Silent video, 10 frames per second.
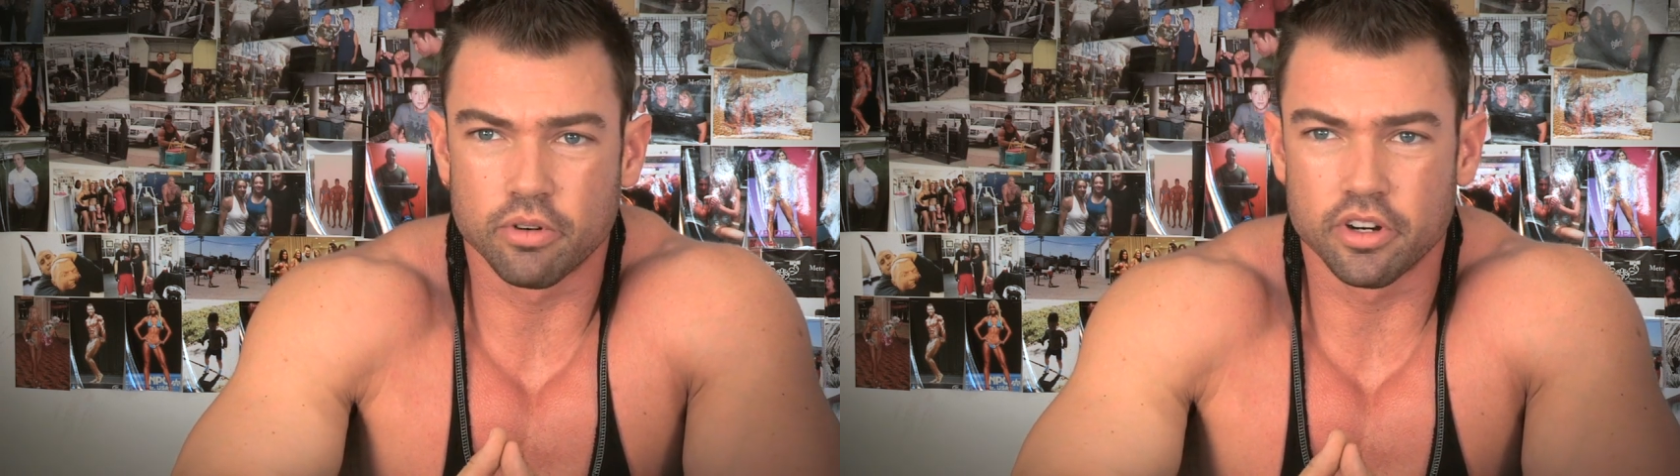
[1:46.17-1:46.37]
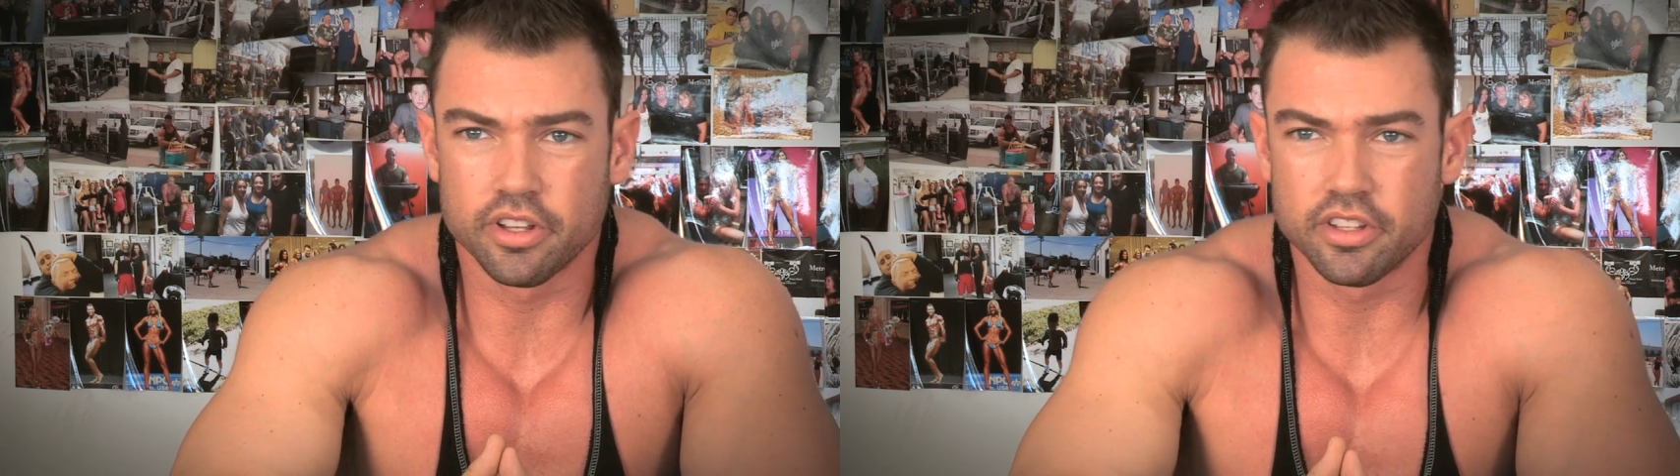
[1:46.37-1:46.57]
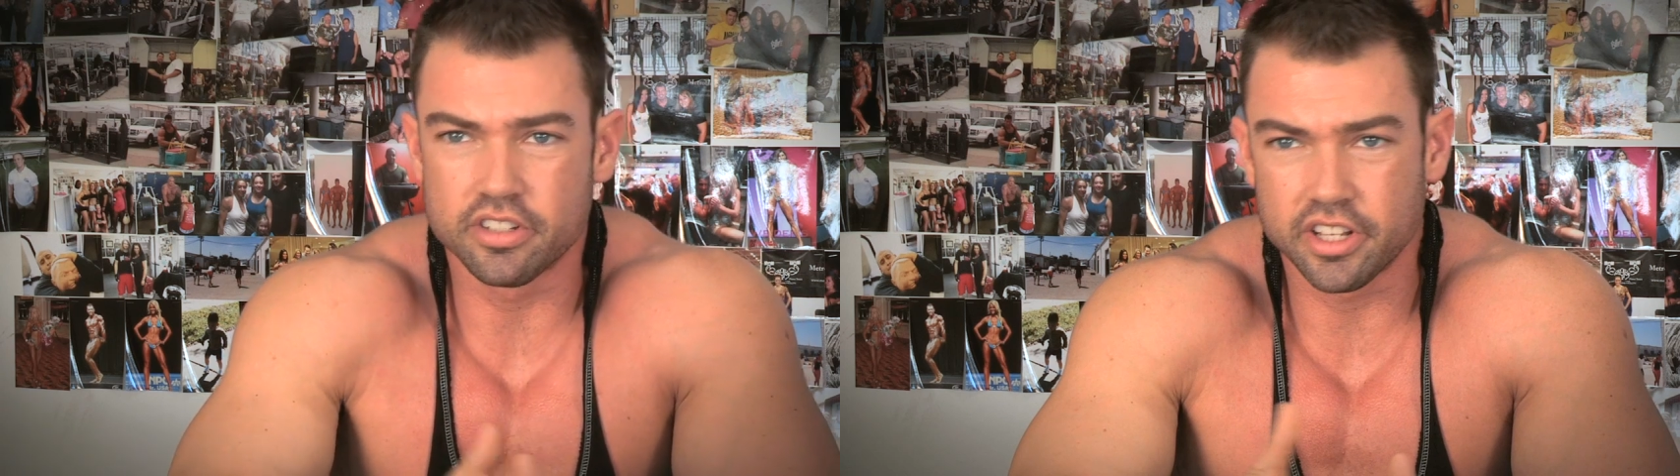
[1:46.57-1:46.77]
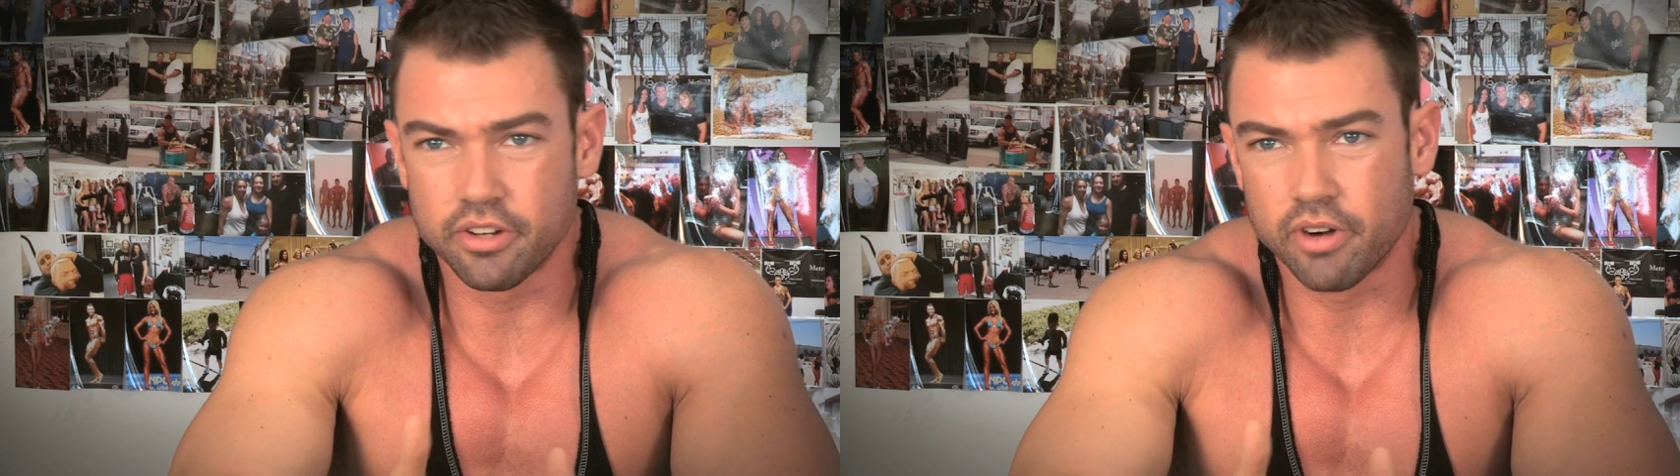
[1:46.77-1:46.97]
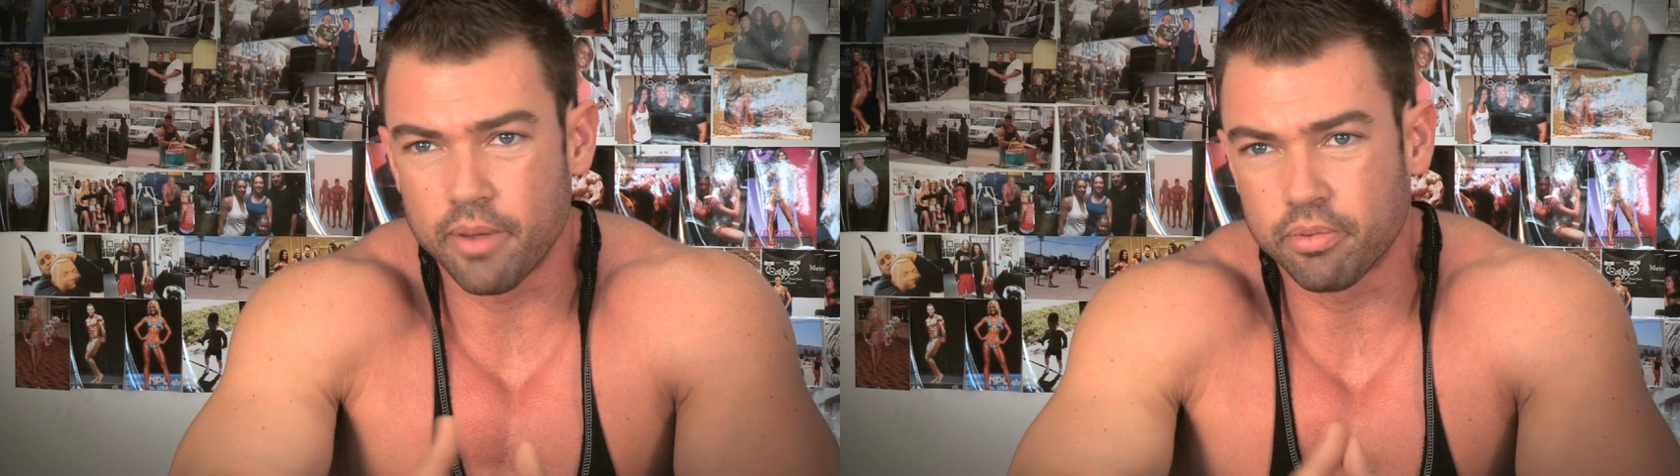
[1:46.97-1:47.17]
we're in the
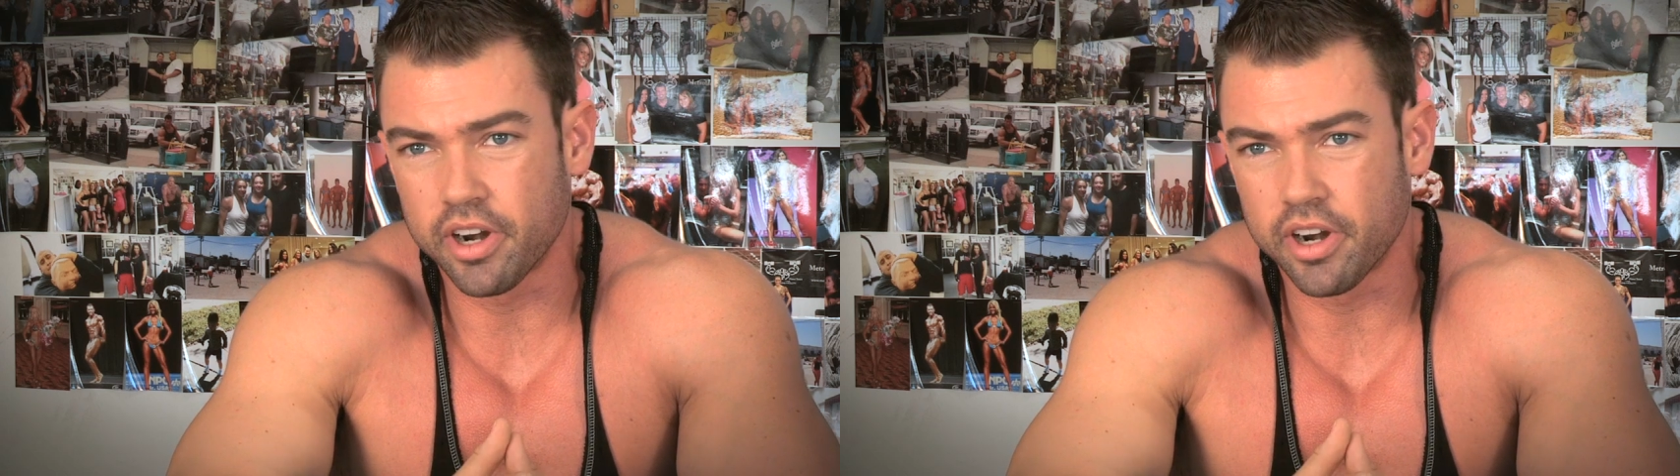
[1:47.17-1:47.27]
10 rep